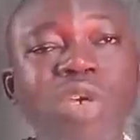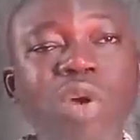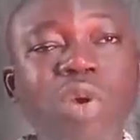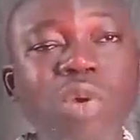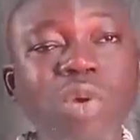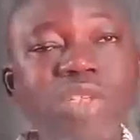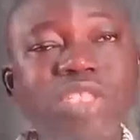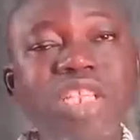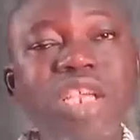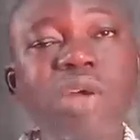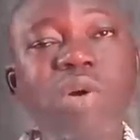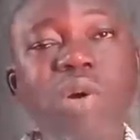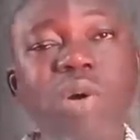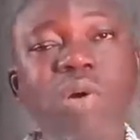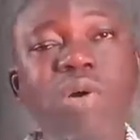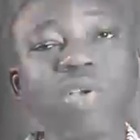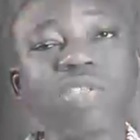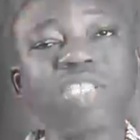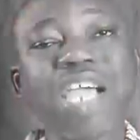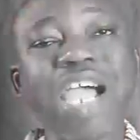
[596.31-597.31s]
closing
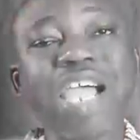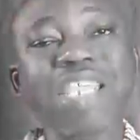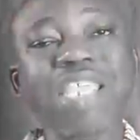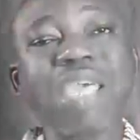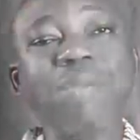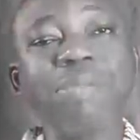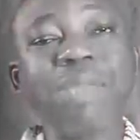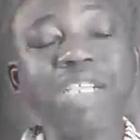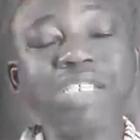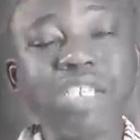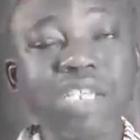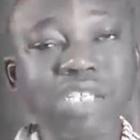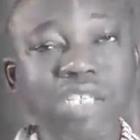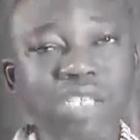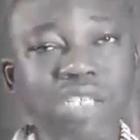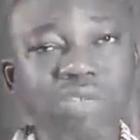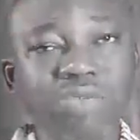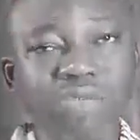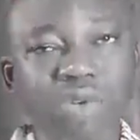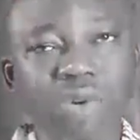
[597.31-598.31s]
costs, and
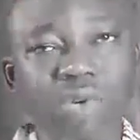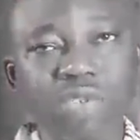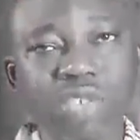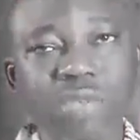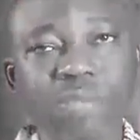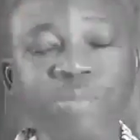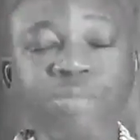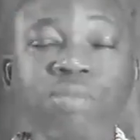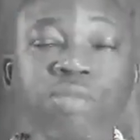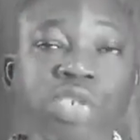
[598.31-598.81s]
emergency funds.